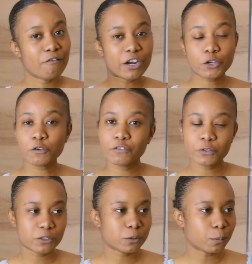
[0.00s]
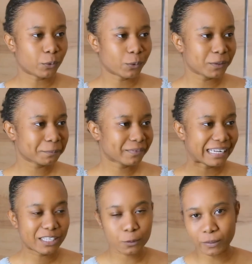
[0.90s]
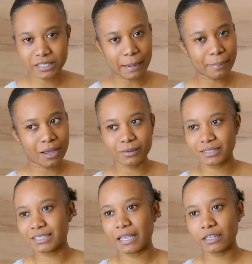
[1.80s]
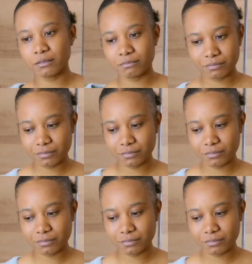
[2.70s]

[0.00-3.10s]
Thank you for your support. At this point, I'm not gonna say,